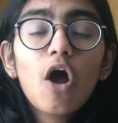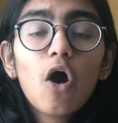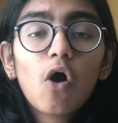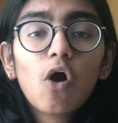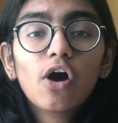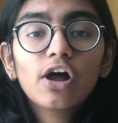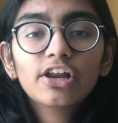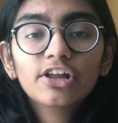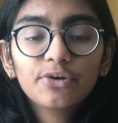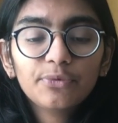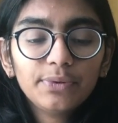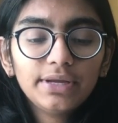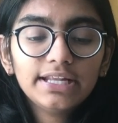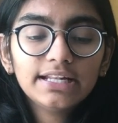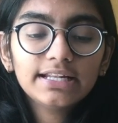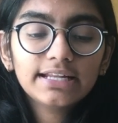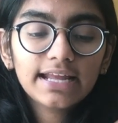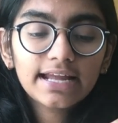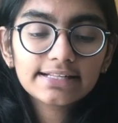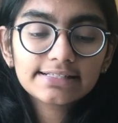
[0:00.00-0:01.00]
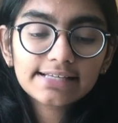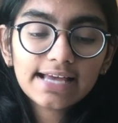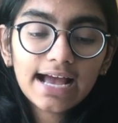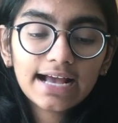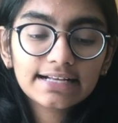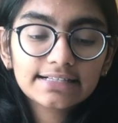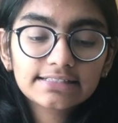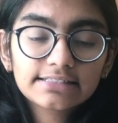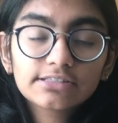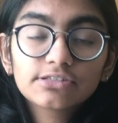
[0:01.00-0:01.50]
or queen gets
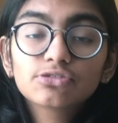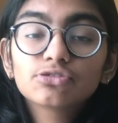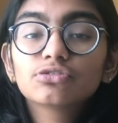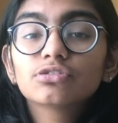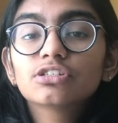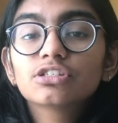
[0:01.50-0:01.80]
access to the